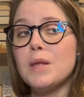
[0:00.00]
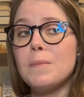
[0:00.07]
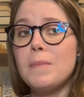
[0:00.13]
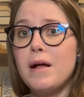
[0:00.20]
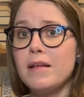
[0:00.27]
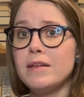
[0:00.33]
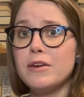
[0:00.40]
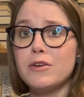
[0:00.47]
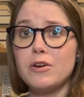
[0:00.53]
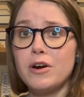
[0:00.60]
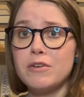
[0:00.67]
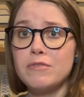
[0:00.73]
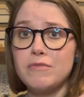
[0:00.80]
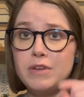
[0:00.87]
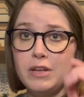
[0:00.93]
pollinator
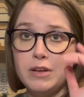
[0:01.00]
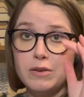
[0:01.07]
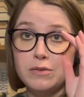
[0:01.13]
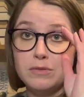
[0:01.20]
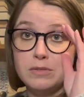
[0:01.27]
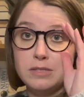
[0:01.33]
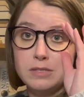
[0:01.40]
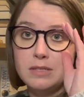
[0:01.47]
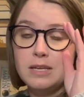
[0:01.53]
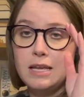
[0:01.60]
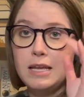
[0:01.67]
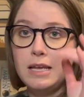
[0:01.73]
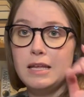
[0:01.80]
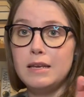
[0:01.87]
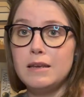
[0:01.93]
garden videos
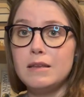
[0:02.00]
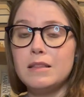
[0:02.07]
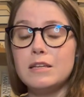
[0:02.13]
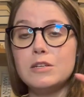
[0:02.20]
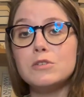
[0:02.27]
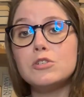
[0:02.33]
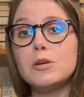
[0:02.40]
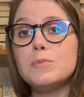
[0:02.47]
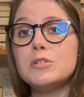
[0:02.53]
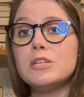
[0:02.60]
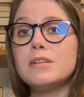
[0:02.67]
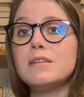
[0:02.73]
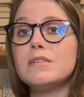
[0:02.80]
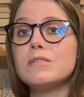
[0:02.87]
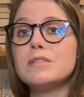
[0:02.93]
in the
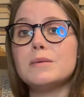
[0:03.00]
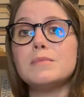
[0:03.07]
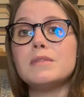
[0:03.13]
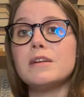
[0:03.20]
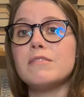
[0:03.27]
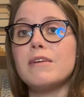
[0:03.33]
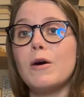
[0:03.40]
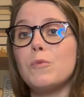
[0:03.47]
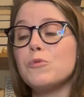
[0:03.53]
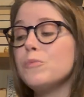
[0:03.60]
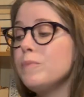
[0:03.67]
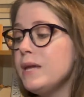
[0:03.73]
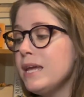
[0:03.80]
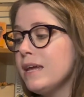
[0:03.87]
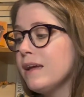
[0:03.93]
description, some that have helped
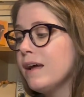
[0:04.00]
me.